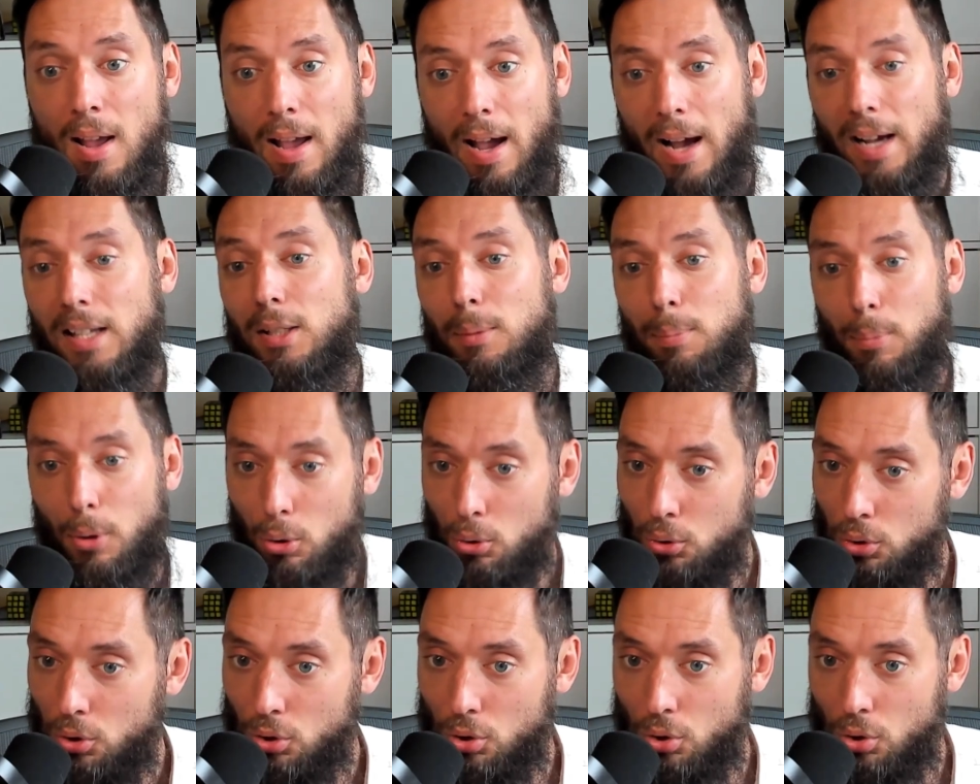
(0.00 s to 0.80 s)
as
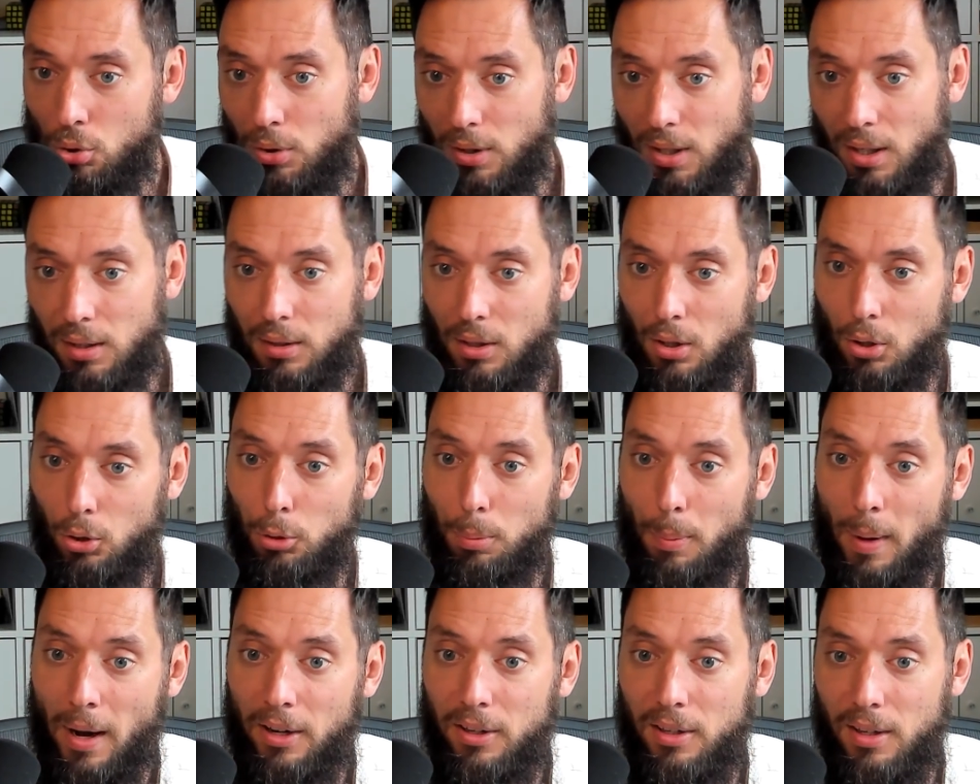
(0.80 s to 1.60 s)
opposed to, again, the
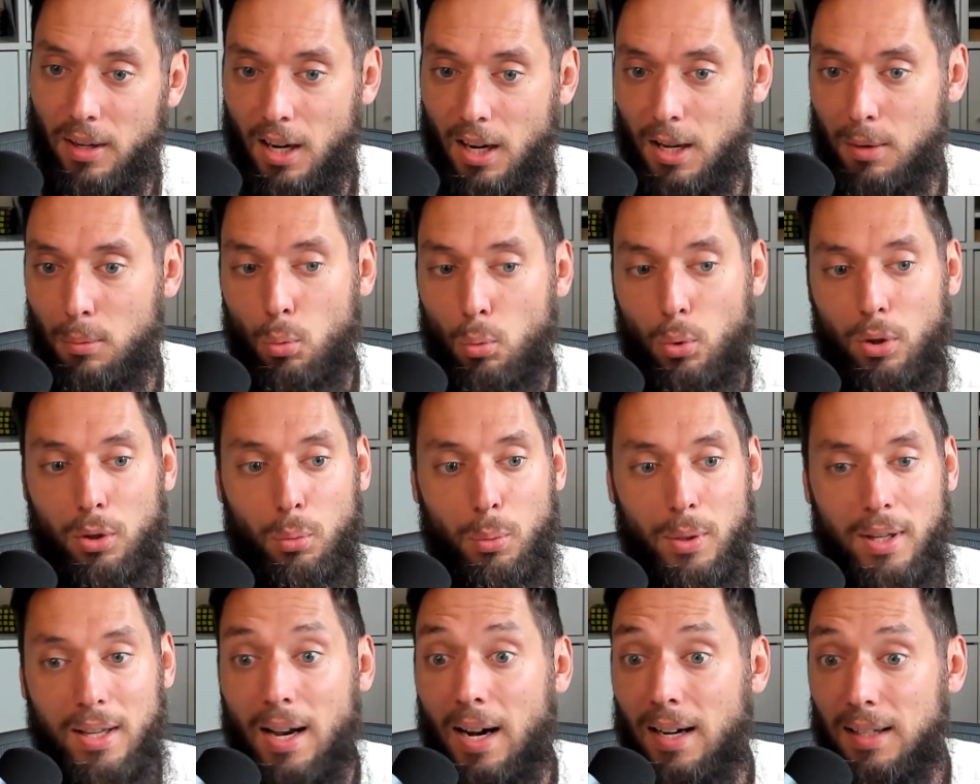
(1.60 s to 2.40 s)
old paradigm where
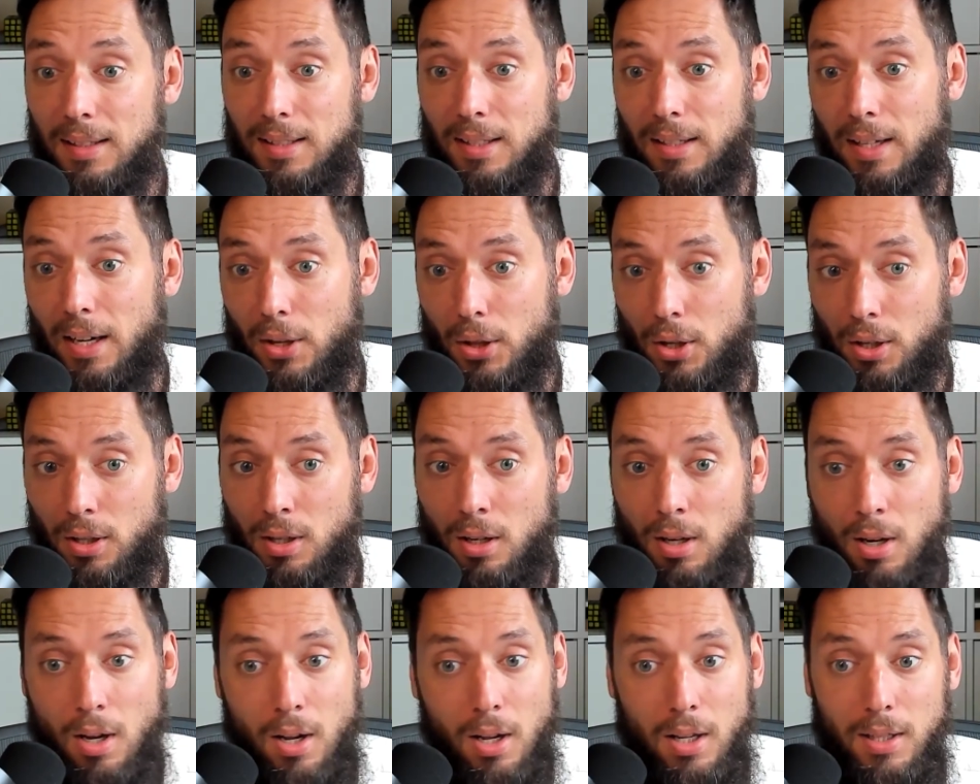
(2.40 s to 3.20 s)
we got together